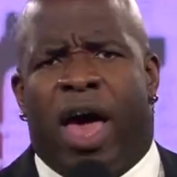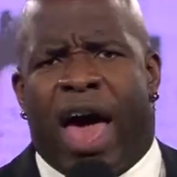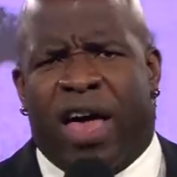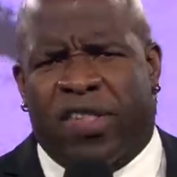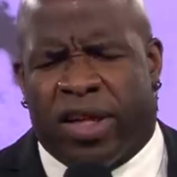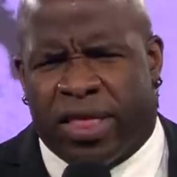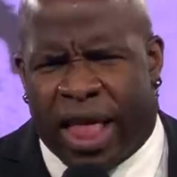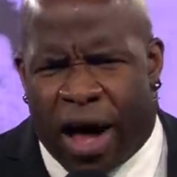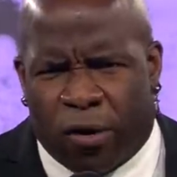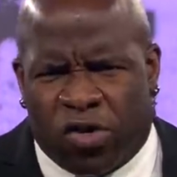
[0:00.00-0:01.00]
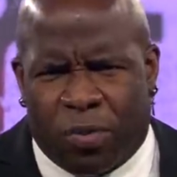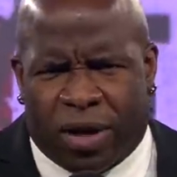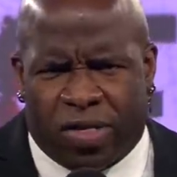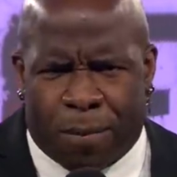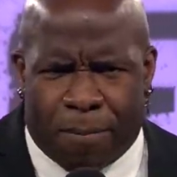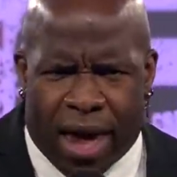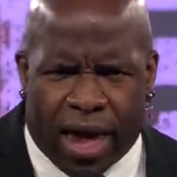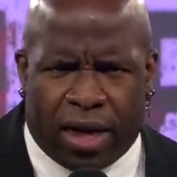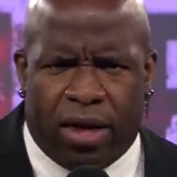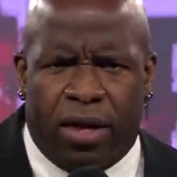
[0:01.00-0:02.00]
has an announcement to
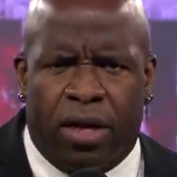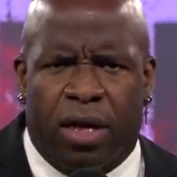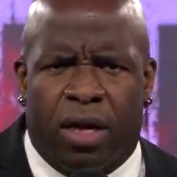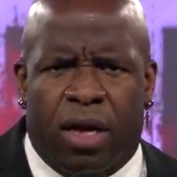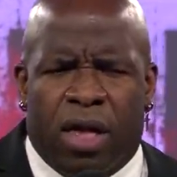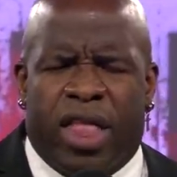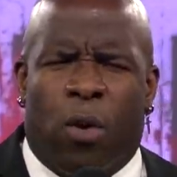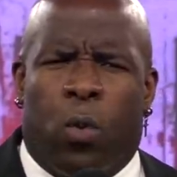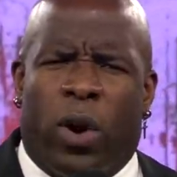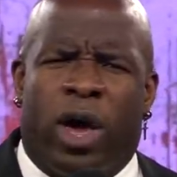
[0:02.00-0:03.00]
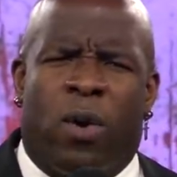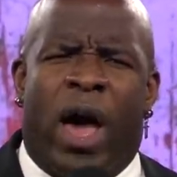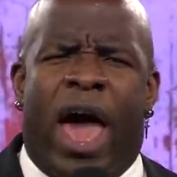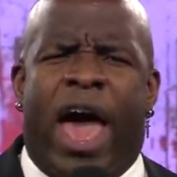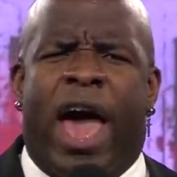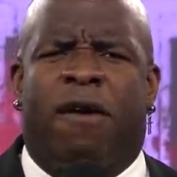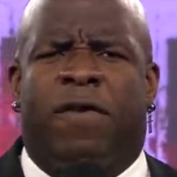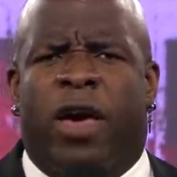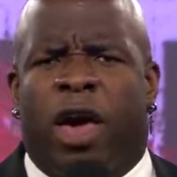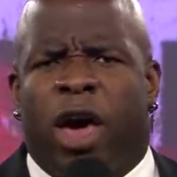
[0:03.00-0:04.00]
make that will have
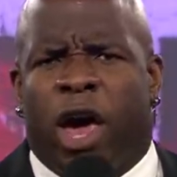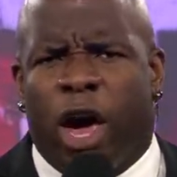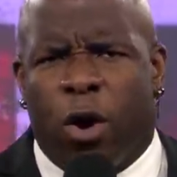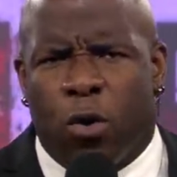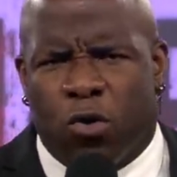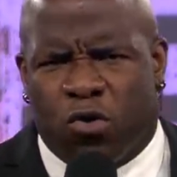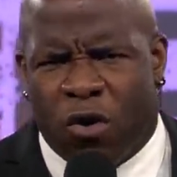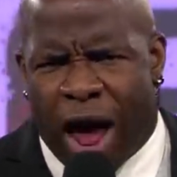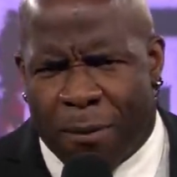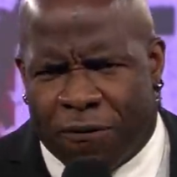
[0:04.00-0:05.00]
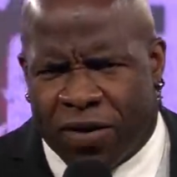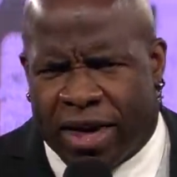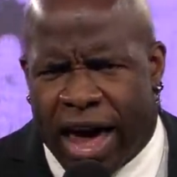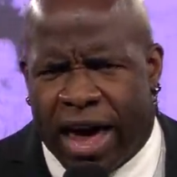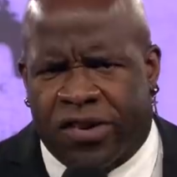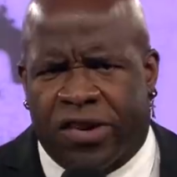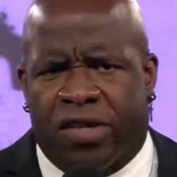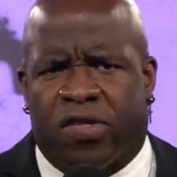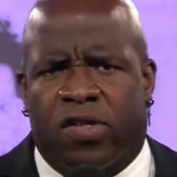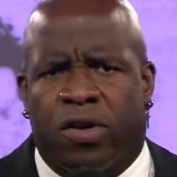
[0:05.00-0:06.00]
huge
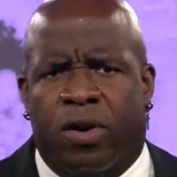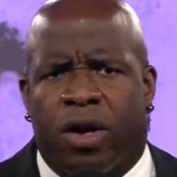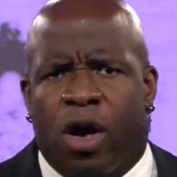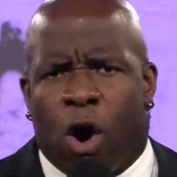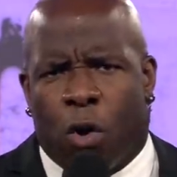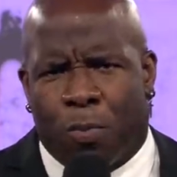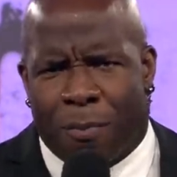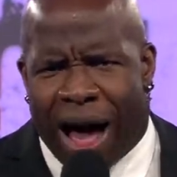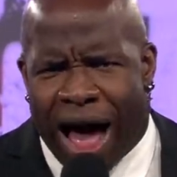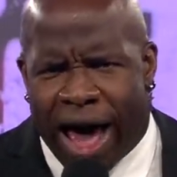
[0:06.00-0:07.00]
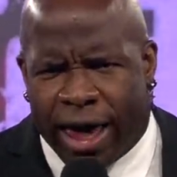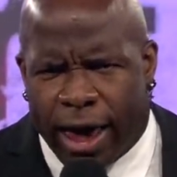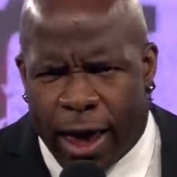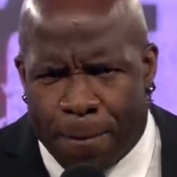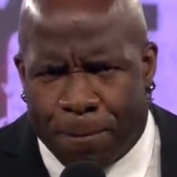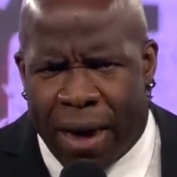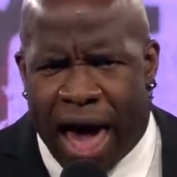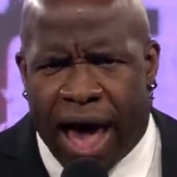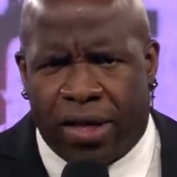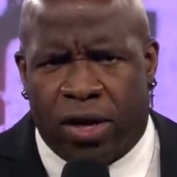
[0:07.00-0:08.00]
ramifications on my
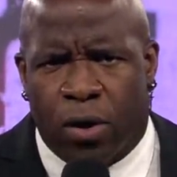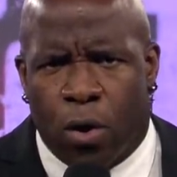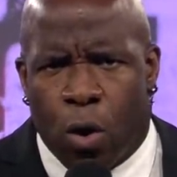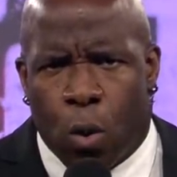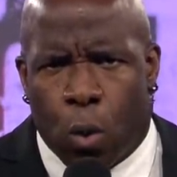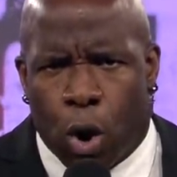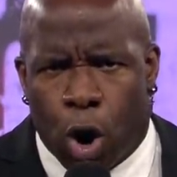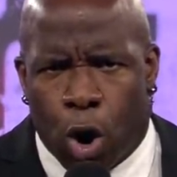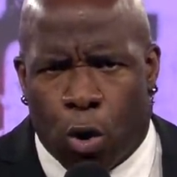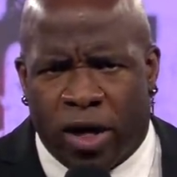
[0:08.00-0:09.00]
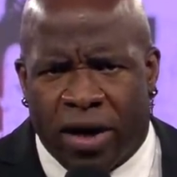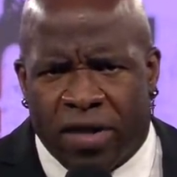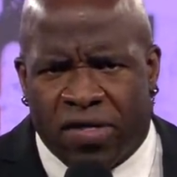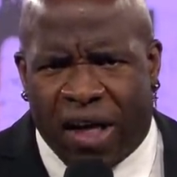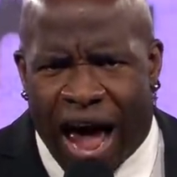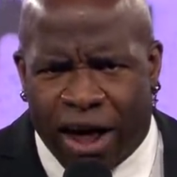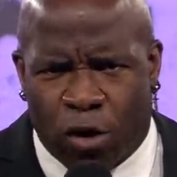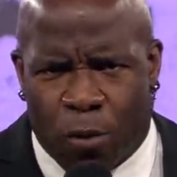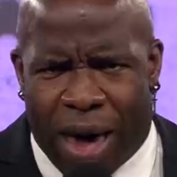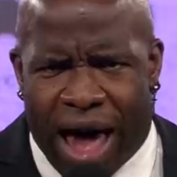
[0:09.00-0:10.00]
Impact World
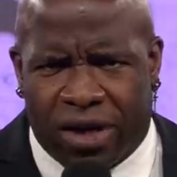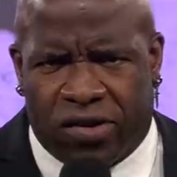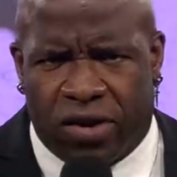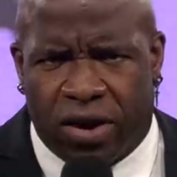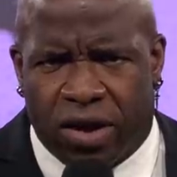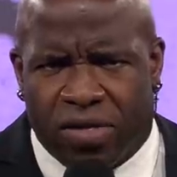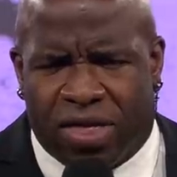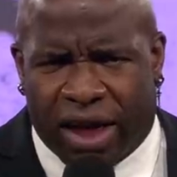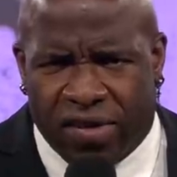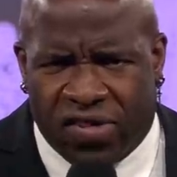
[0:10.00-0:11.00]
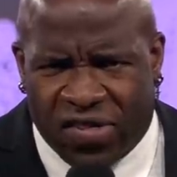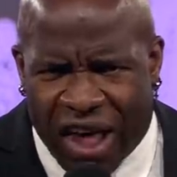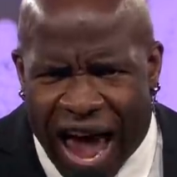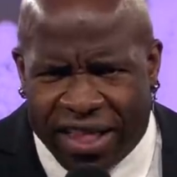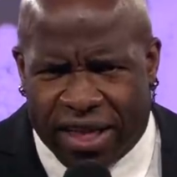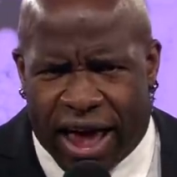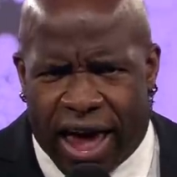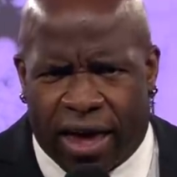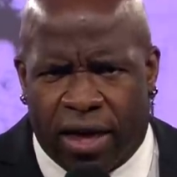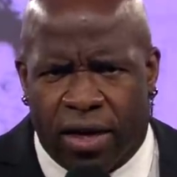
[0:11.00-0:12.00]
title match this
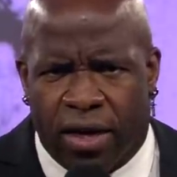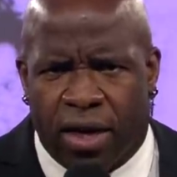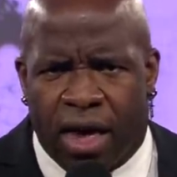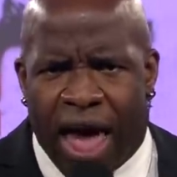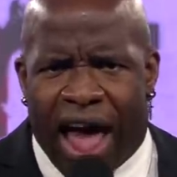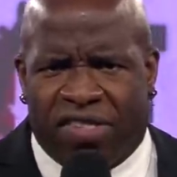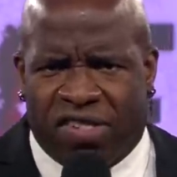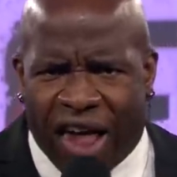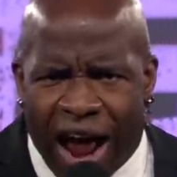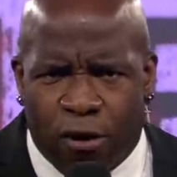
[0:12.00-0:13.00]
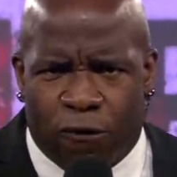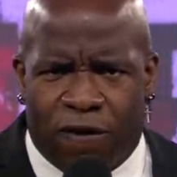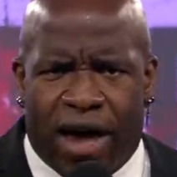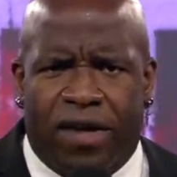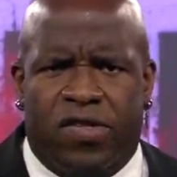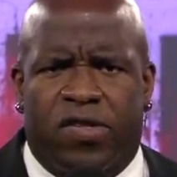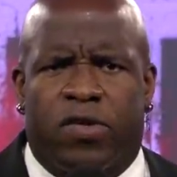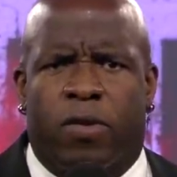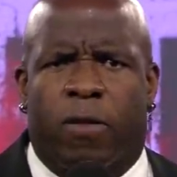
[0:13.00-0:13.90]
Saturday at Sacrifice.